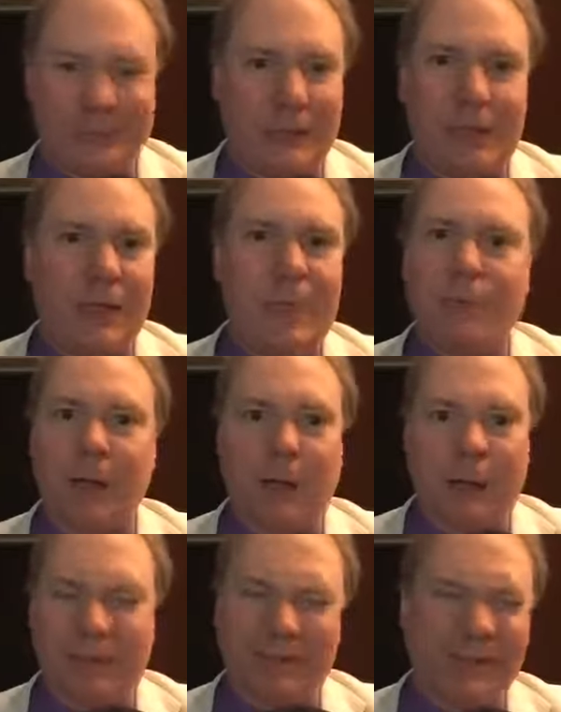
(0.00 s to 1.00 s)
you know,
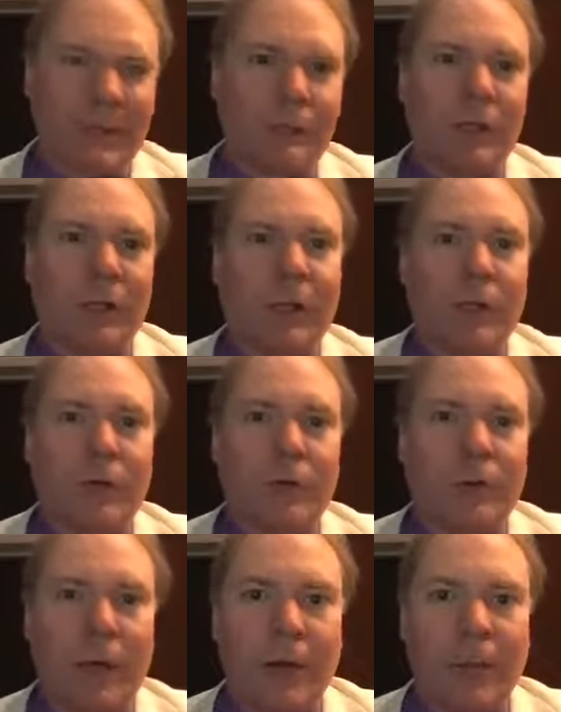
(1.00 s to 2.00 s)
I was a little under
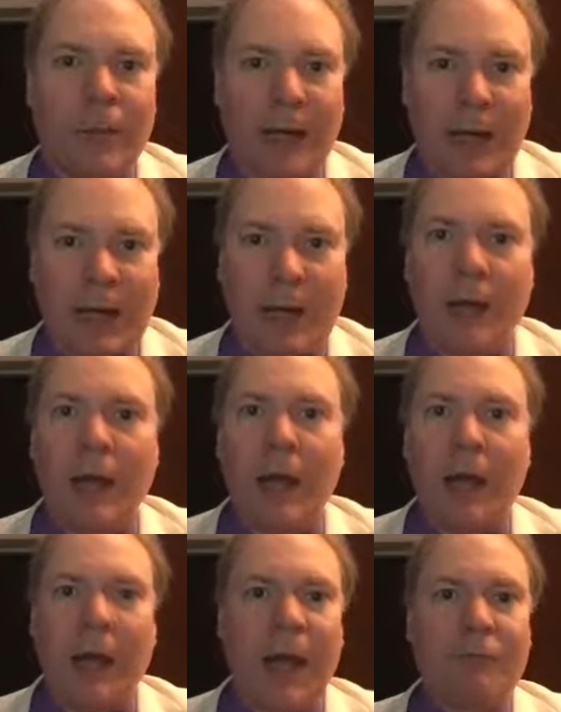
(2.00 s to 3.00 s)
the weather, but now
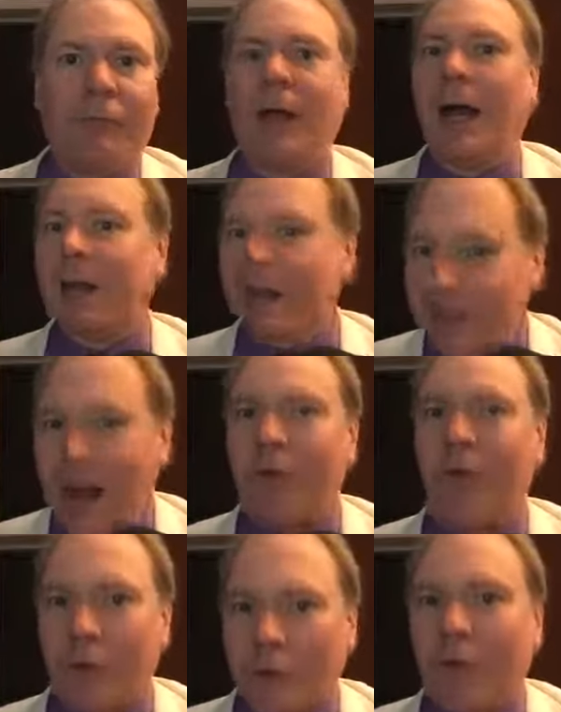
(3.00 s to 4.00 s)
after
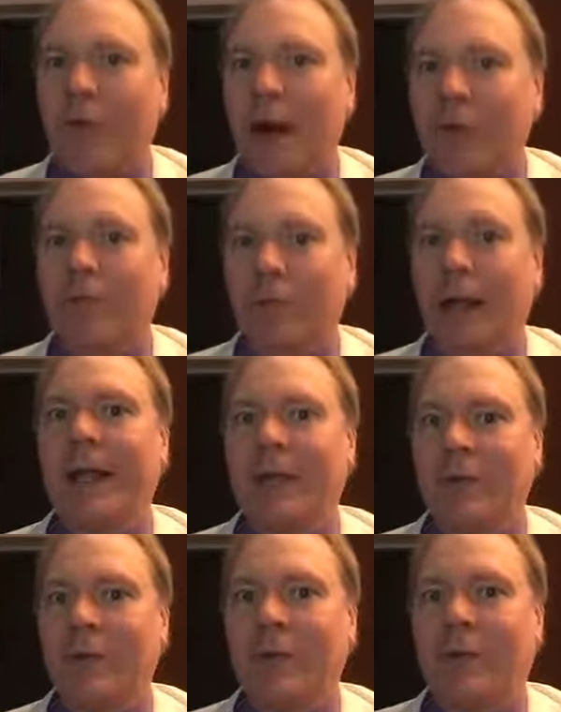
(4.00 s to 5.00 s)
another great
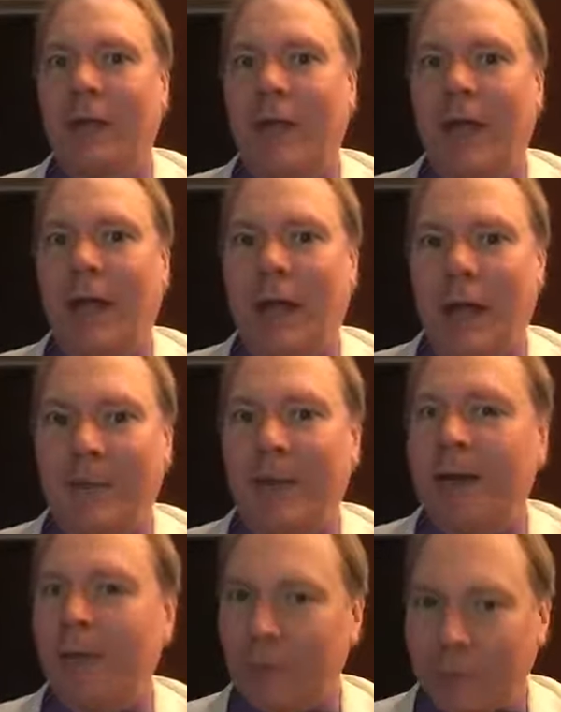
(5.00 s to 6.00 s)
race, I
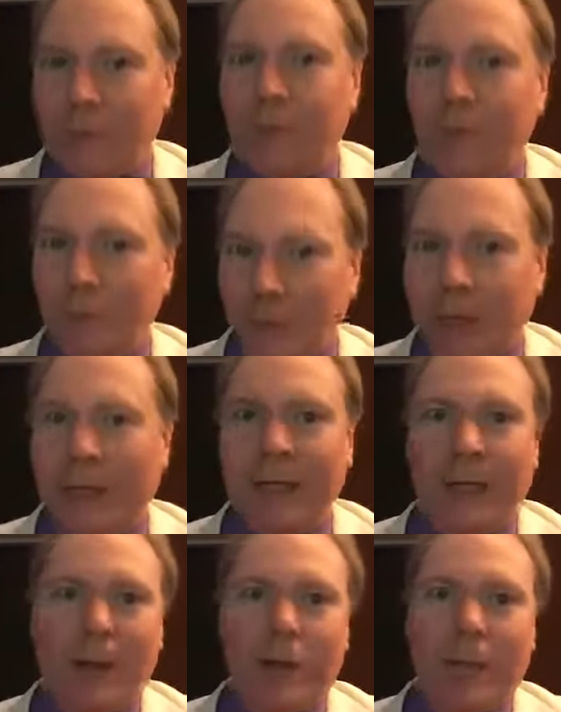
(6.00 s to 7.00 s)
mean, it was really
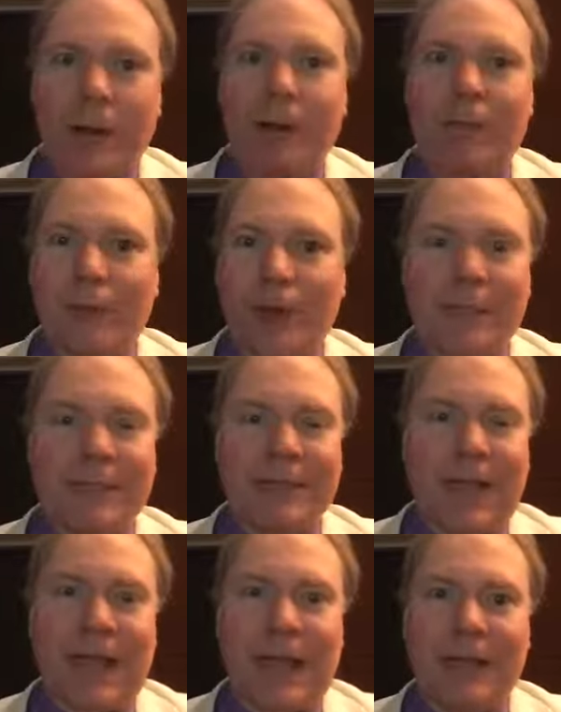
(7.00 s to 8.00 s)
a great race,
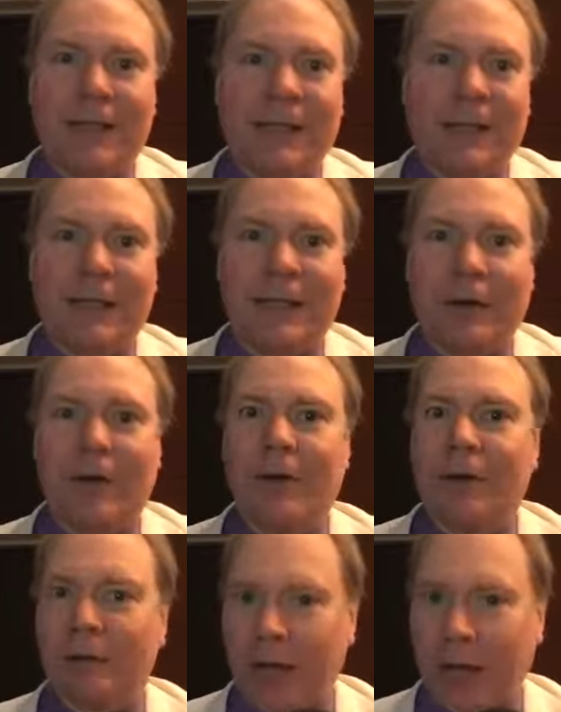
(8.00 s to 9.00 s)
I thought, there in
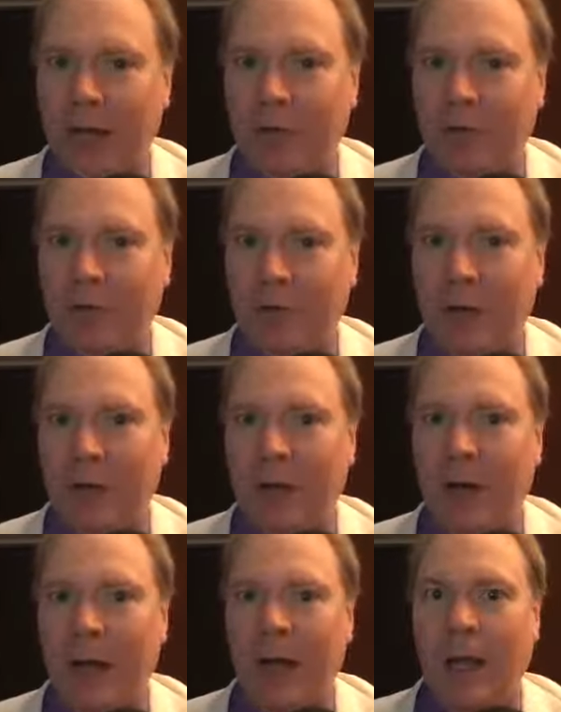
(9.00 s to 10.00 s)
New
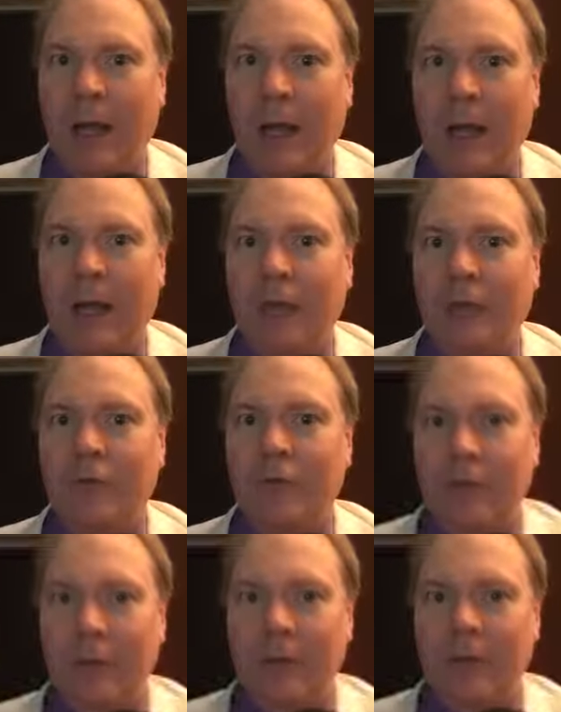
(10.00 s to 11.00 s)
Hampshire. Uh, he
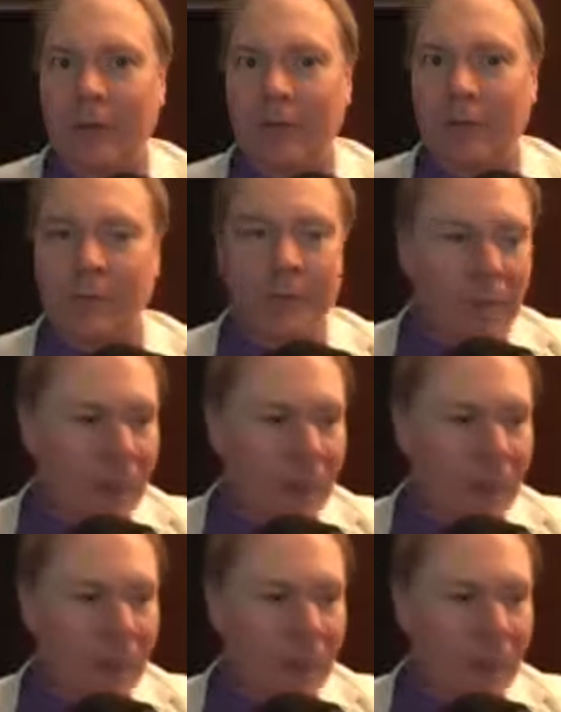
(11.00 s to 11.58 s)
joins us.